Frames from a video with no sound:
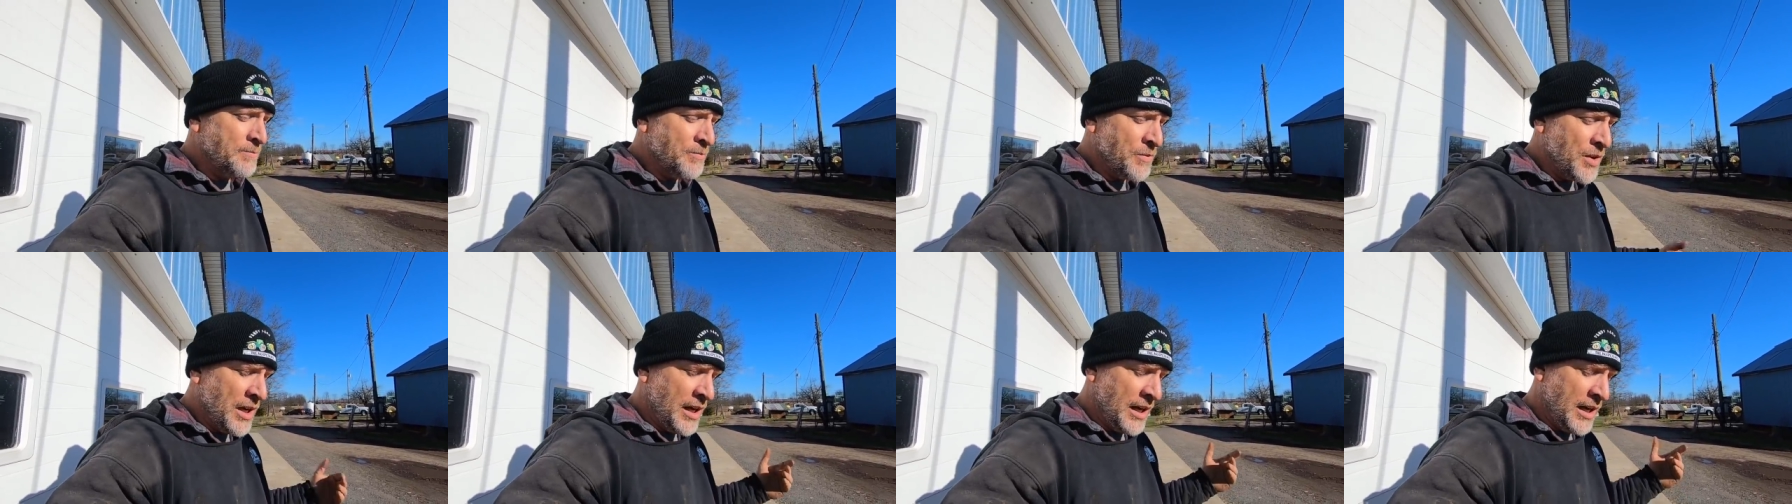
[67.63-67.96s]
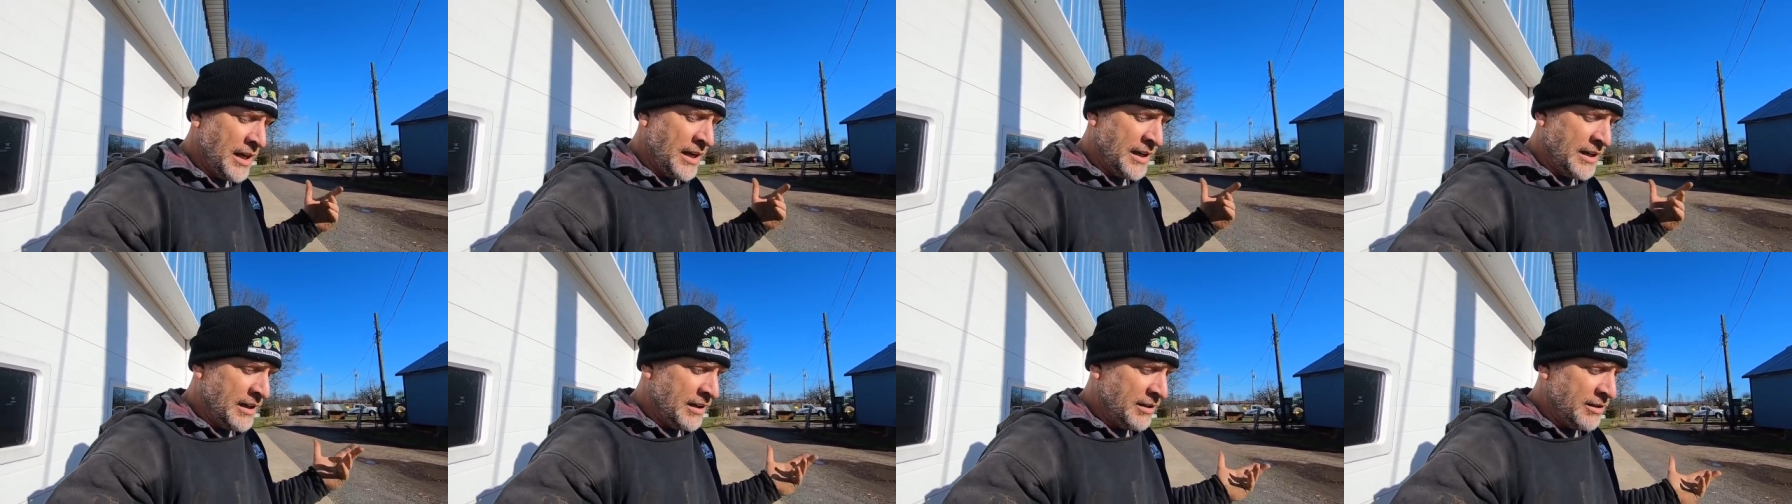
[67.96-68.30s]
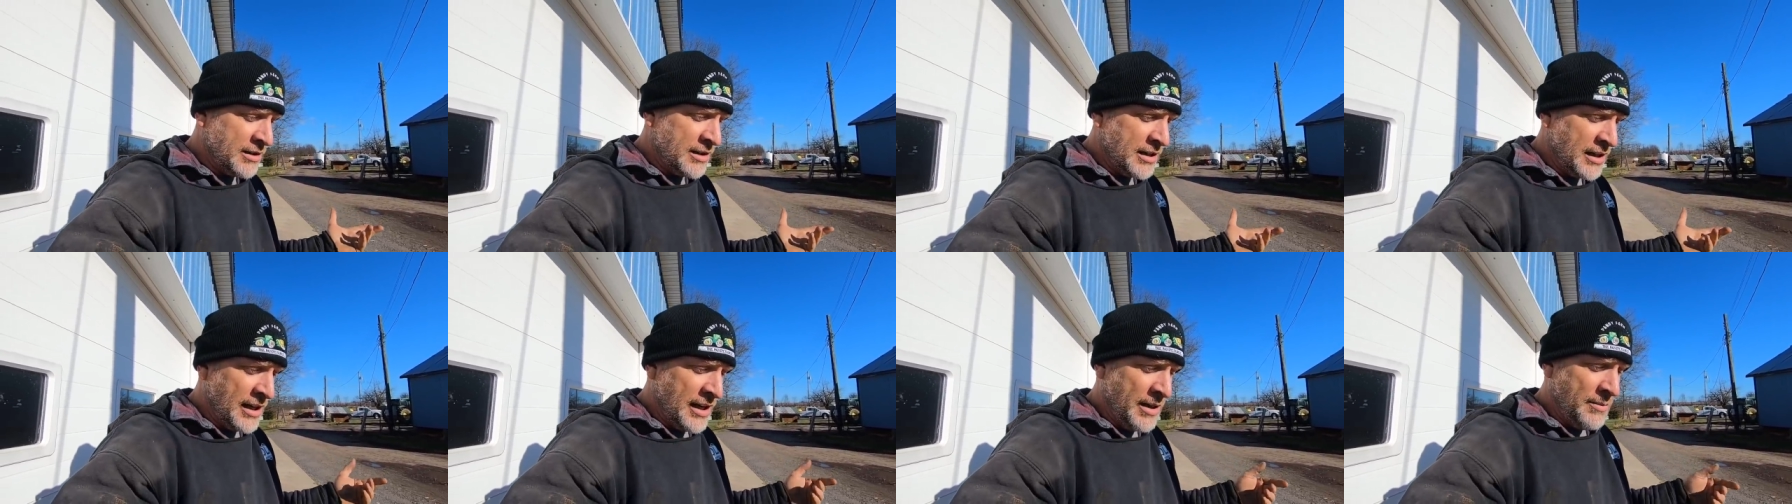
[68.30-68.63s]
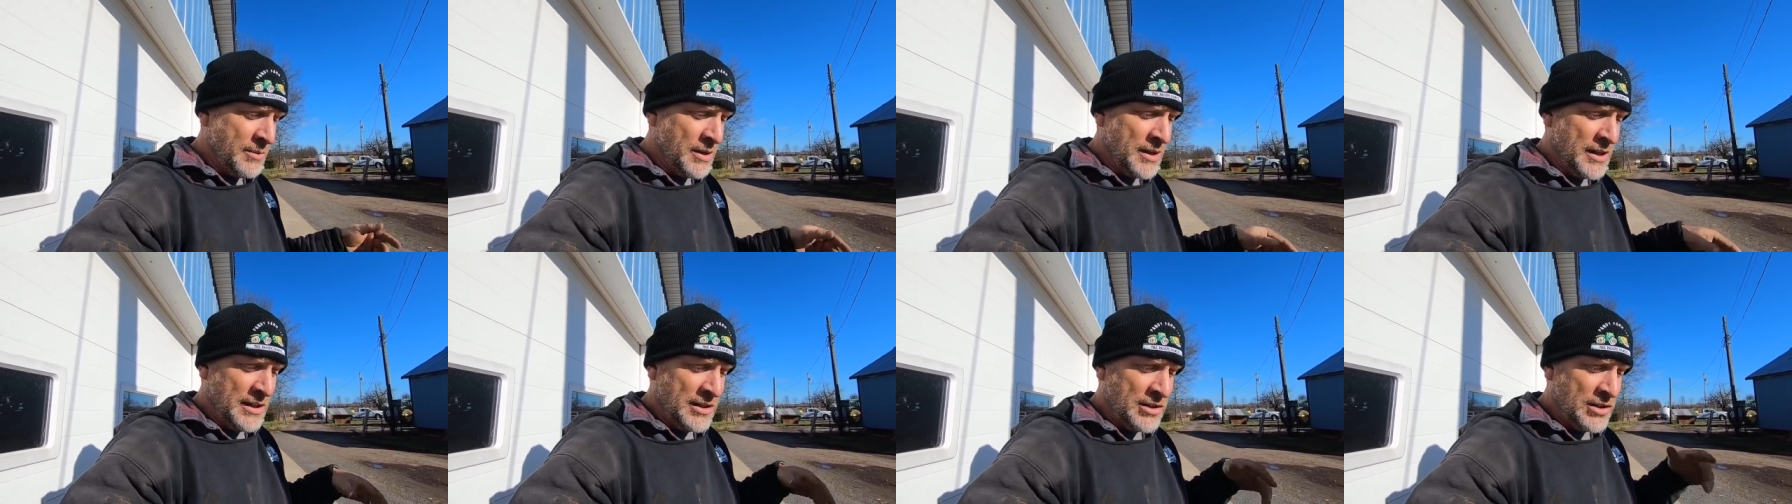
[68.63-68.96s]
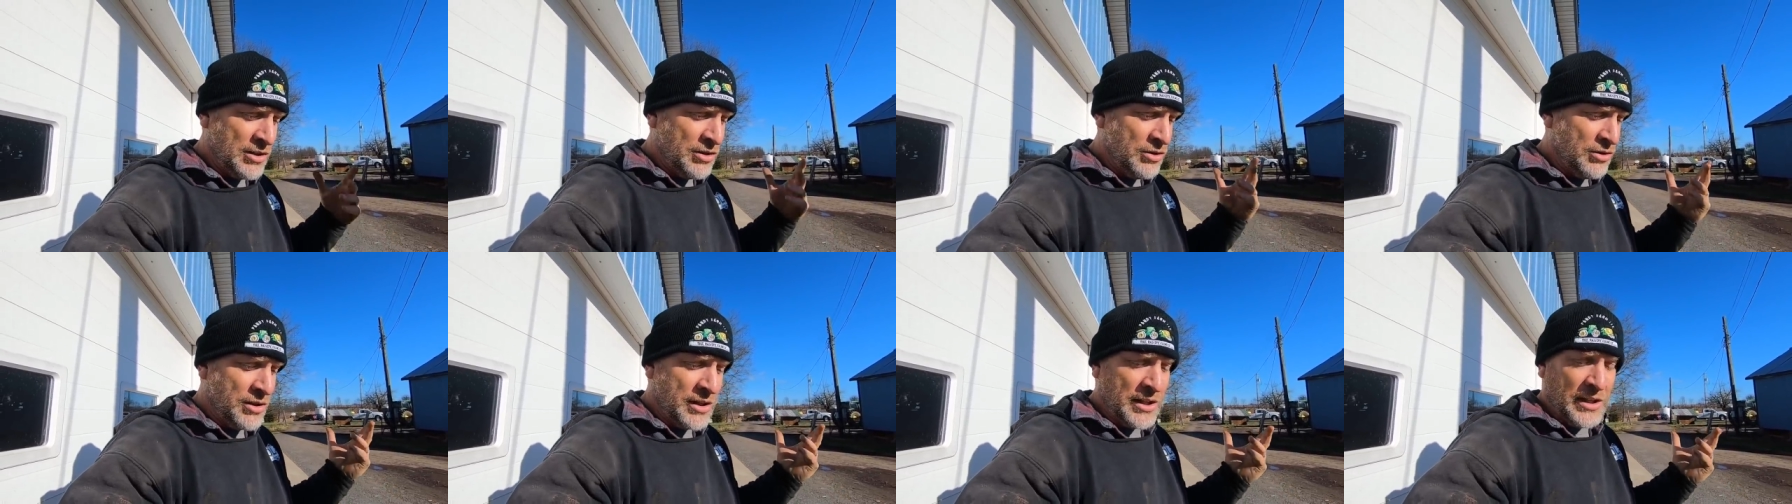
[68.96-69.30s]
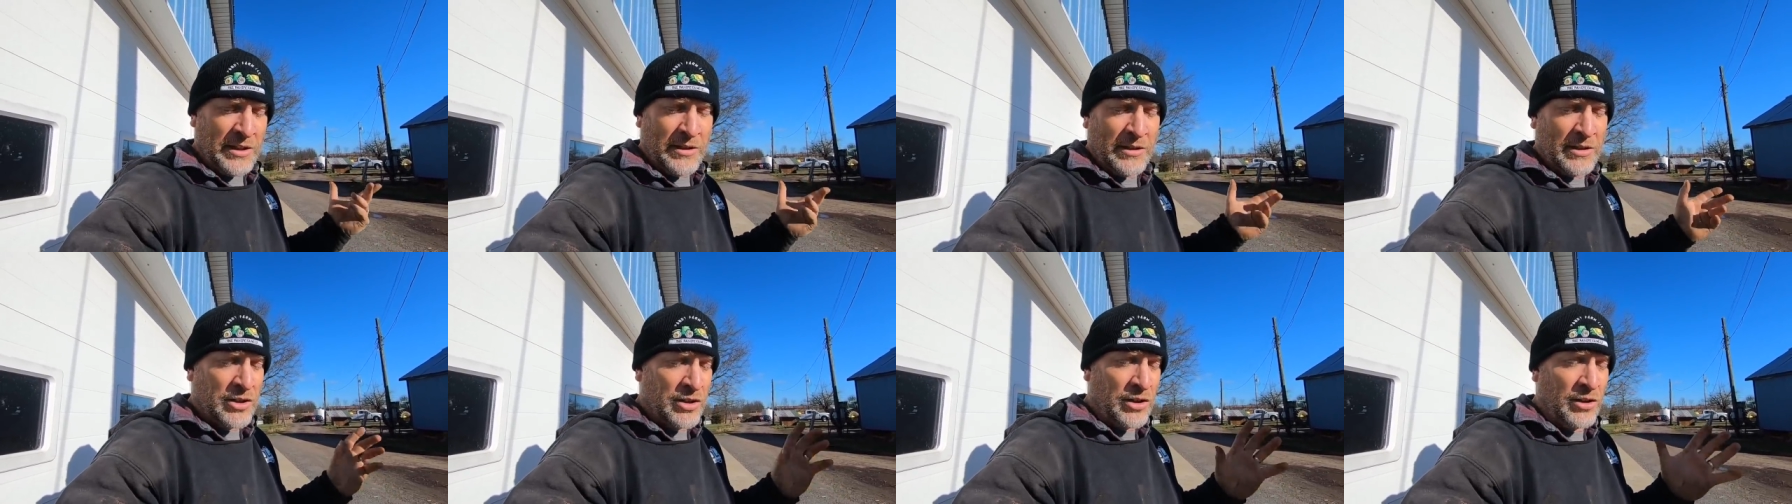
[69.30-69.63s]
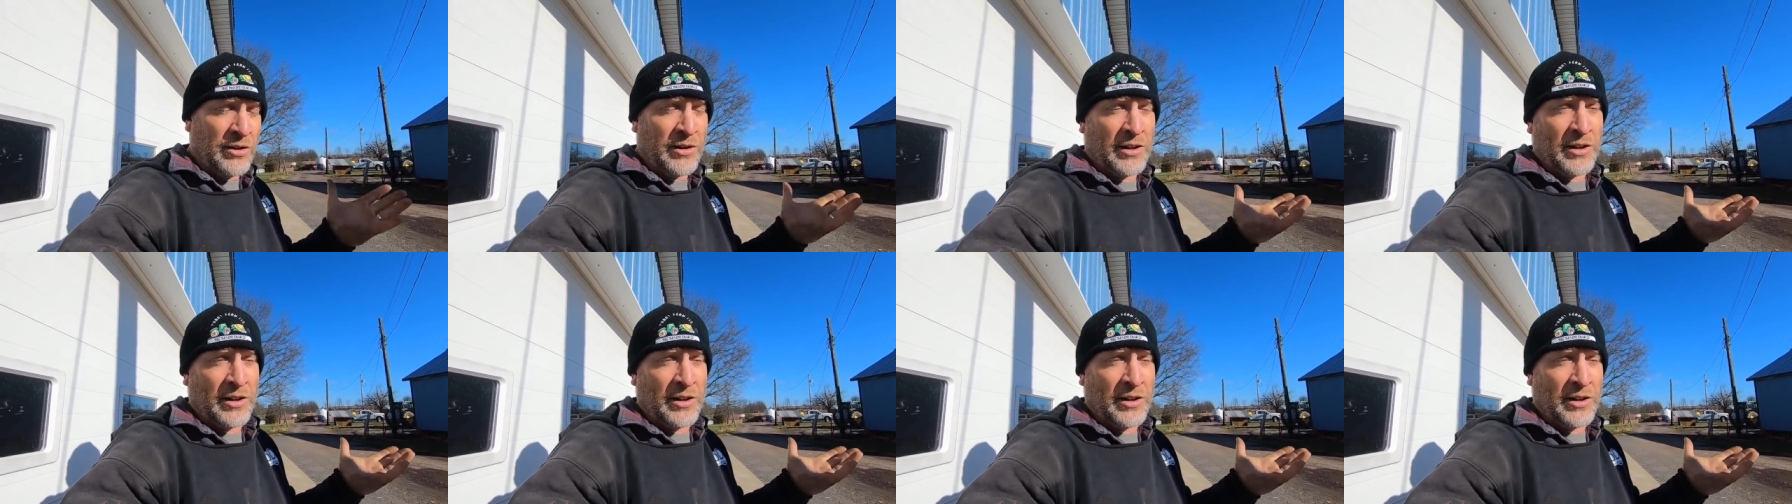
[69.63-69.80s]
Uh, another time is you can turn